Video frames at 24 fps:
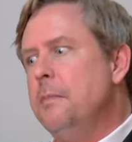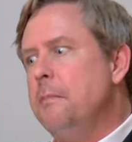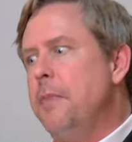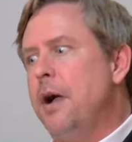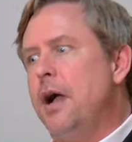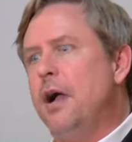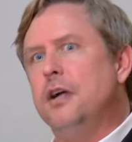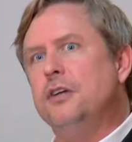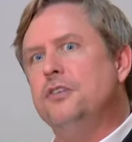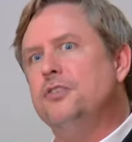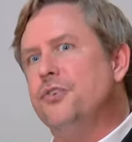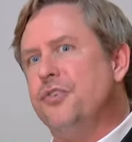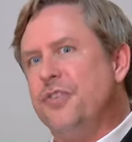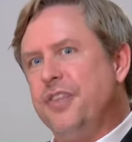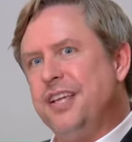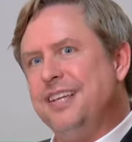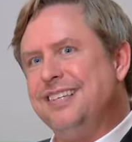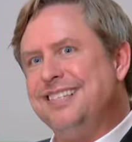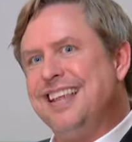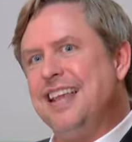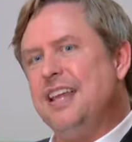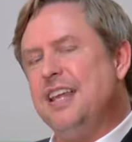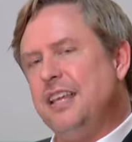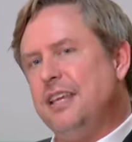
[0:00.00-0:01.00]
bugs or
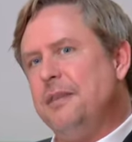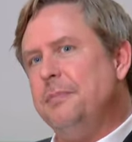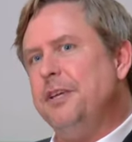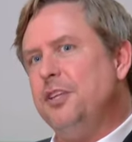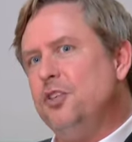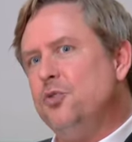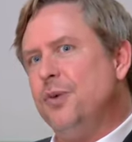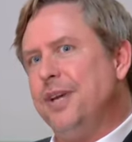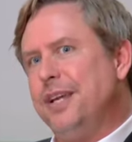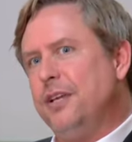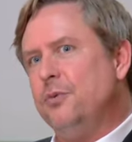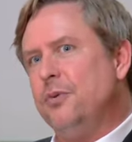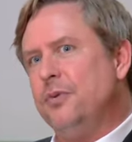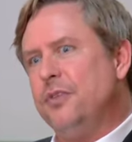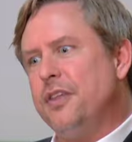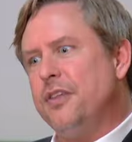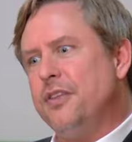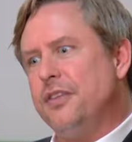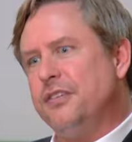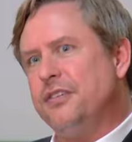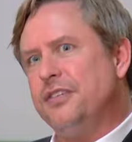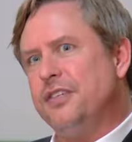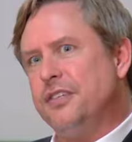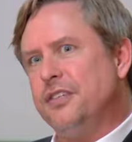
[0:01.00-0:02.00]
things that need to be tweaked
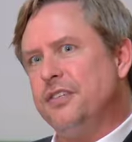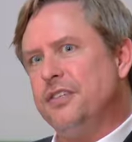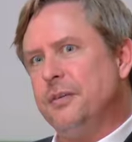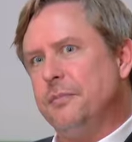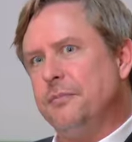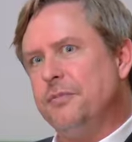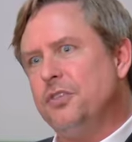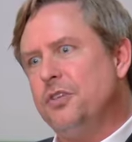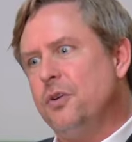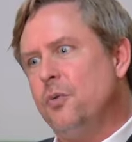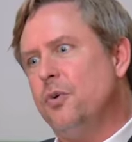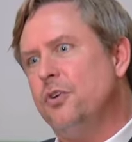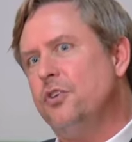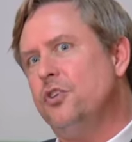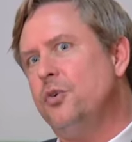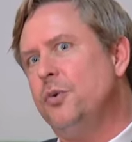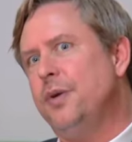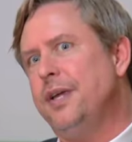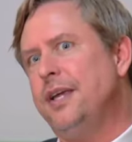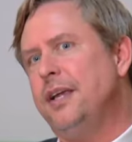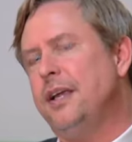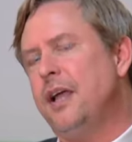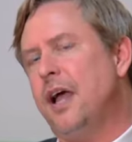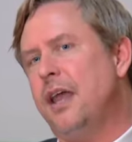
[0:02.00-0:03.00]
within the system. So we're
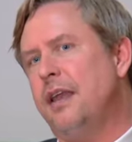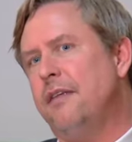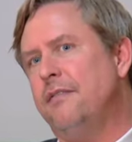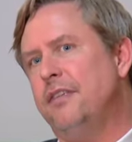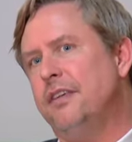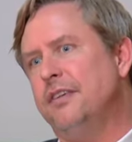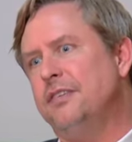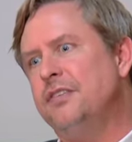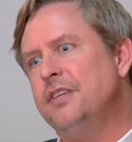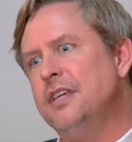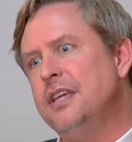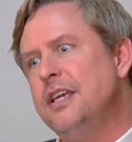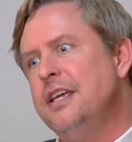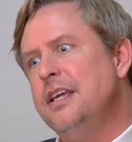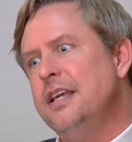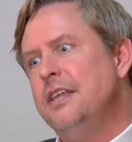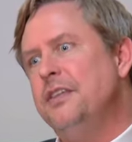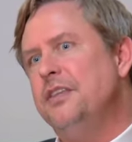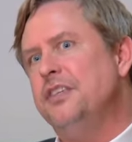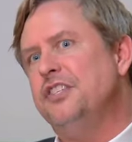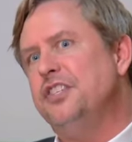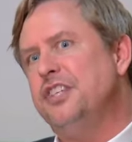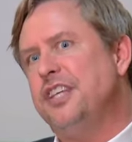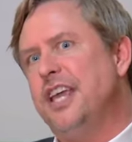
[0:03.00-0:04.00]
doing kind of the
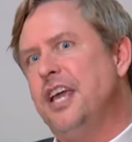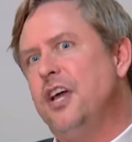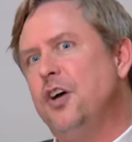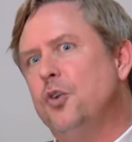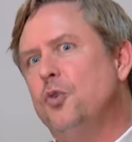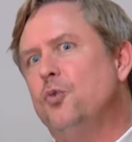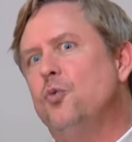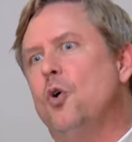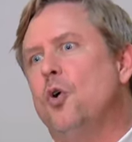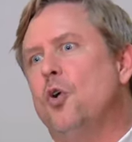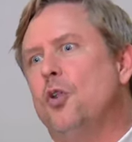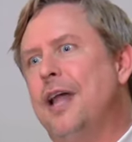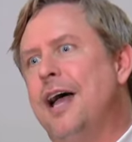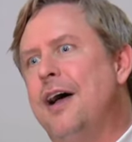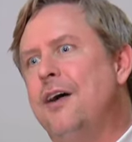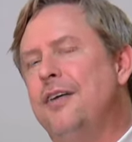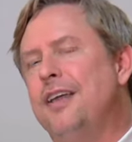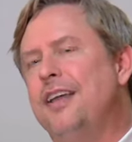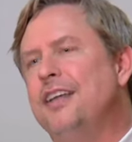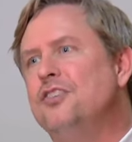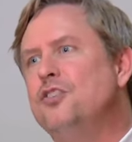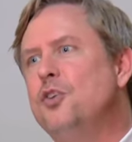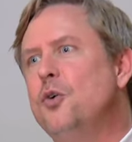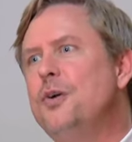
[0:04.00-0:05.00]
scaled rollout,
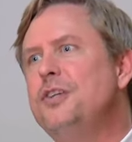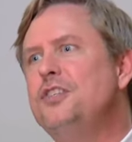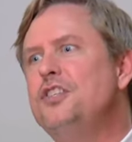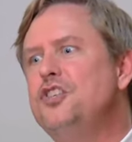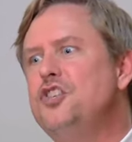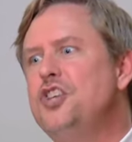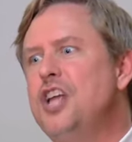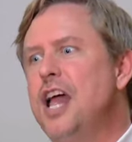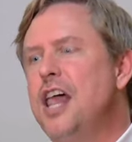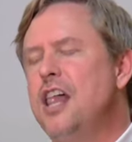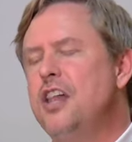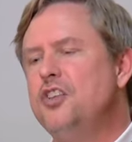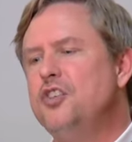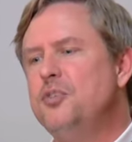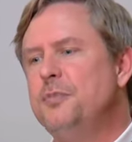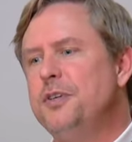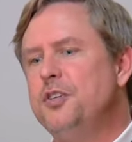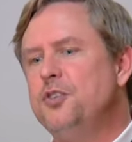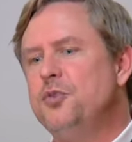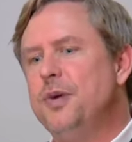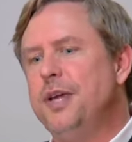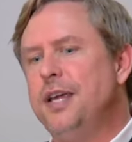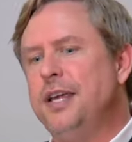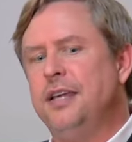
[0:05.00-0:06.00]
and it's always a challenge
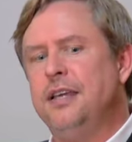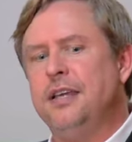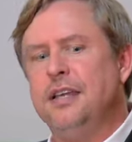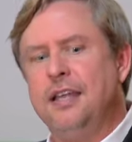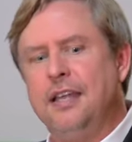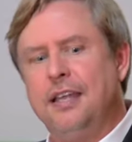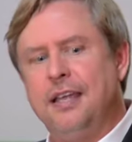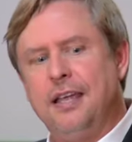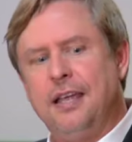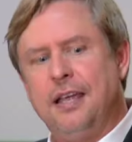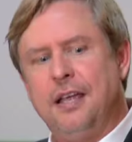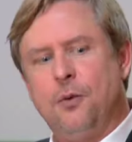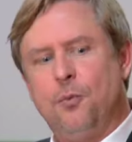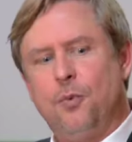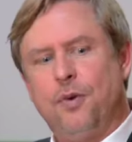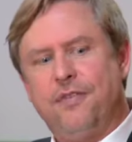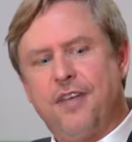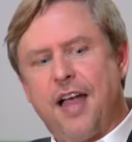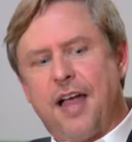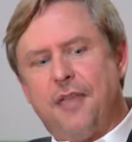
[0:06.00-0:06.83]
between, we've